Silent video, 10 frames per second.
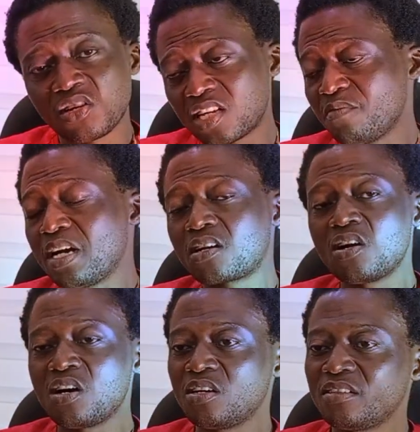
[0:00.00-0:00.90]
So give me a
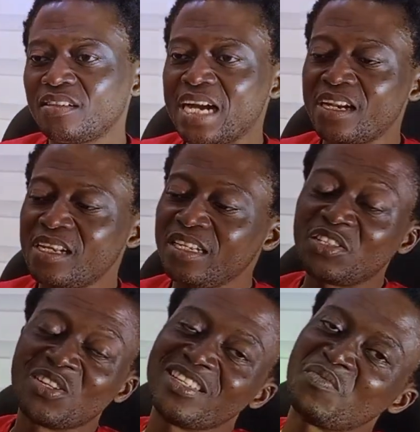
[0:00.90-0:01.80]
call. I really
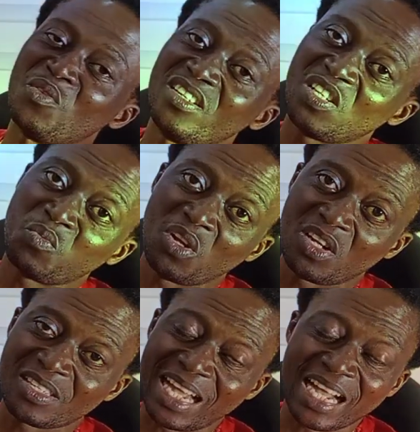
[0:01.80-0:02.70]
need to dispose this
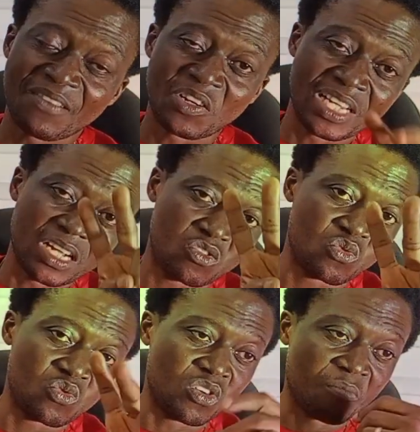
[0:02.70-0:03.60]
plot. I have other
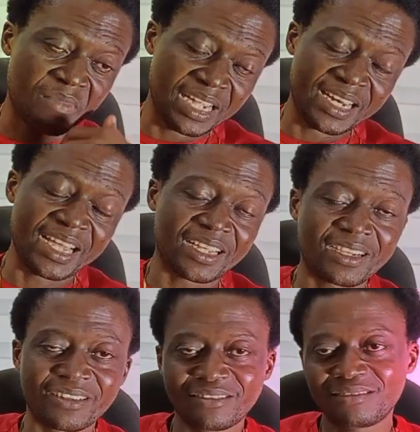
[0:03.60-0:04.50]
two on my neck.
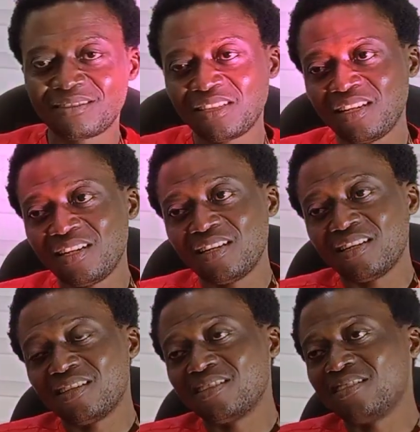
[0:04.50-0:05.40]

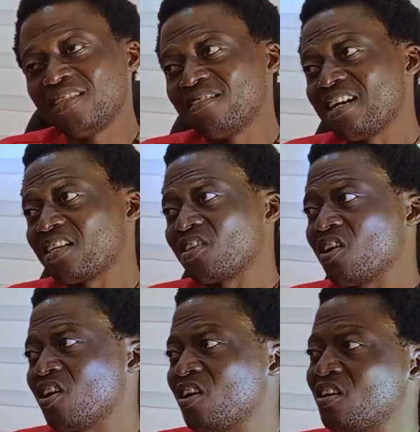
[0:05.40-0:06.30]
The
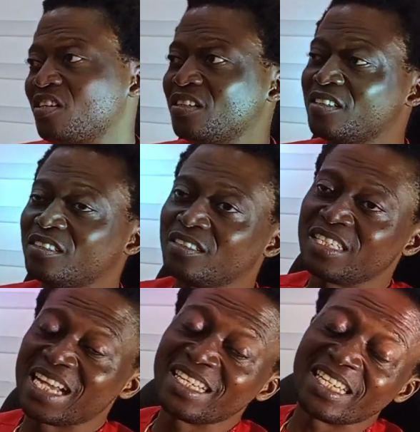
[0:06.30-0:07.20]
realtor,
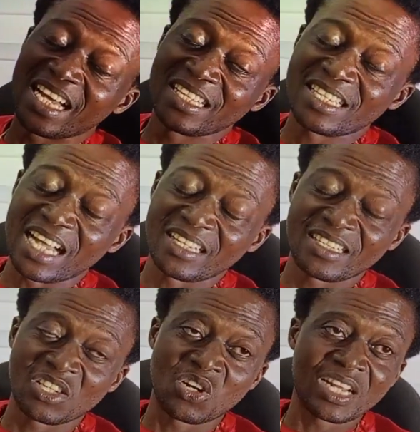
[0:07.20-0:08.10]
the agent,
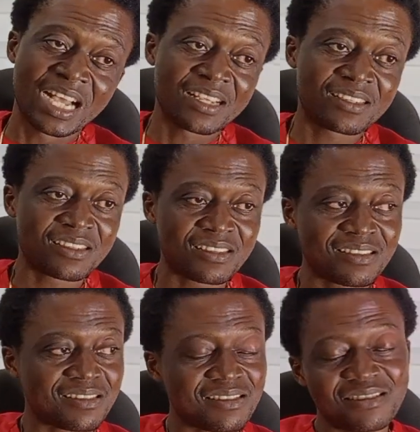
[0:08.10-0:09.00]
and the
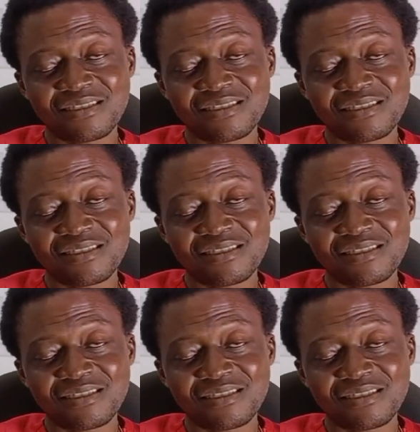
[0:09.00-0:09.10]
owners